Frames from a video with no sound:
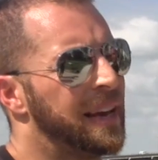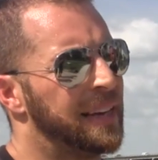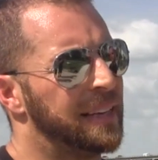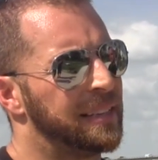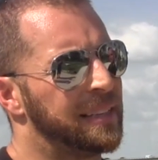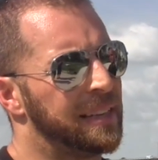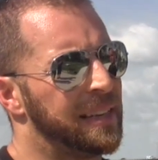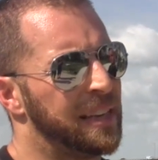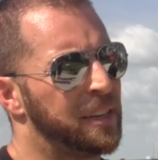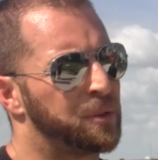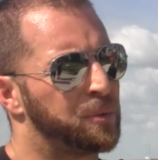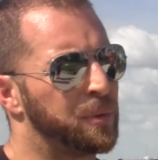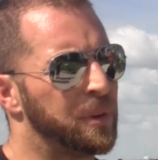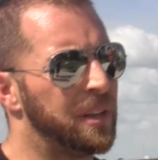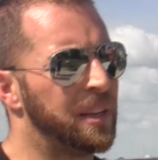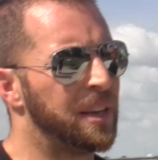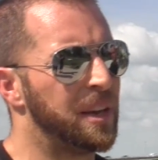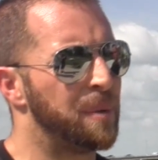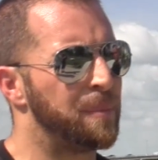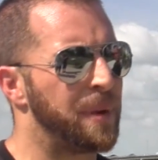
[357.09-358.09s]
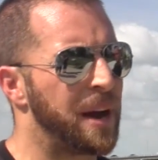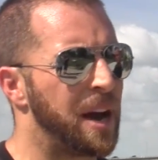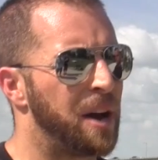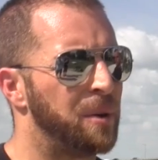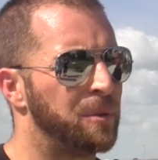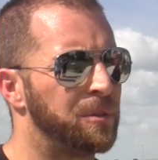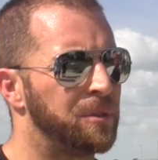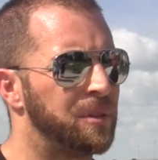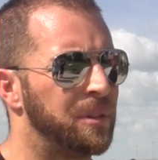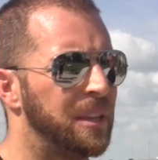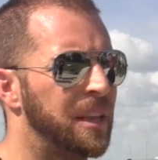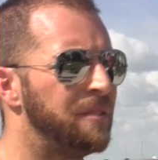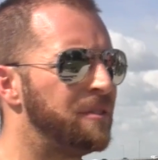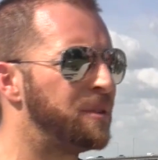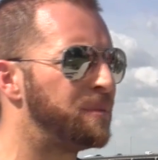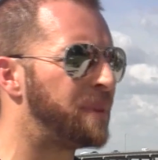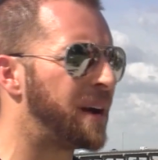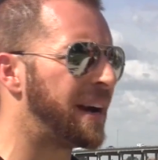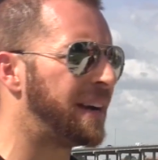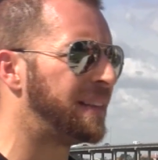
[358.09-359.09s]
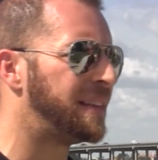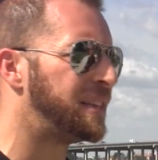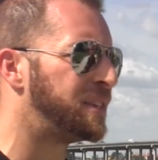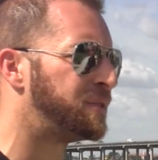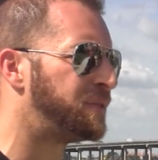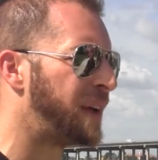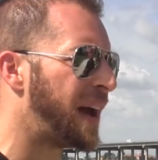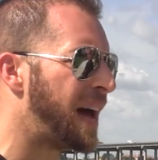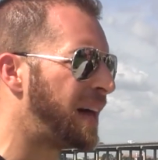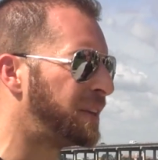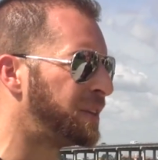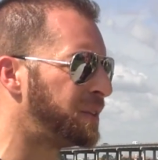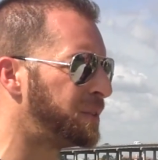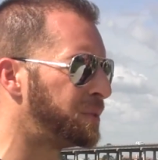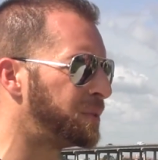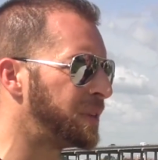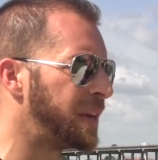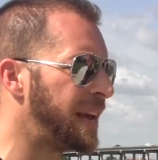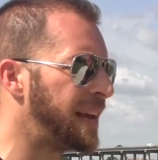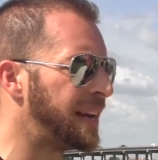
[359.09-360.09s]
it's really about living by these values.